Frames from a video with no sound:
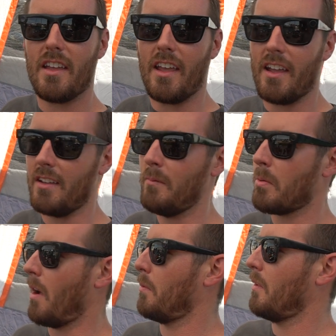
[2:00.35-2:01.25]
and
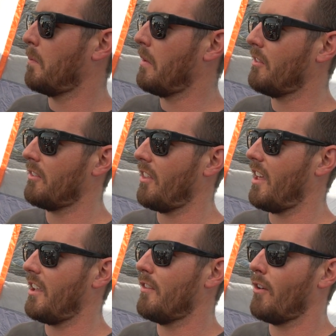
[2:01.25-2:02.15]
probably pieces of
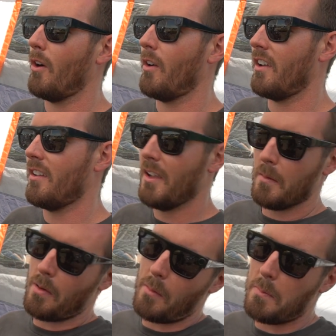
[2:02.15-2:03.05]
that Evo and
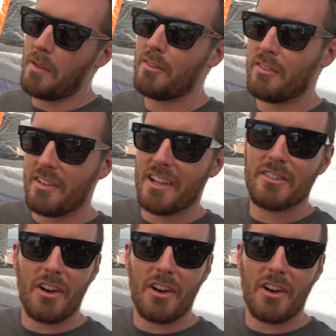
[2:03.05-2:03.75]
probably pieces of Nick's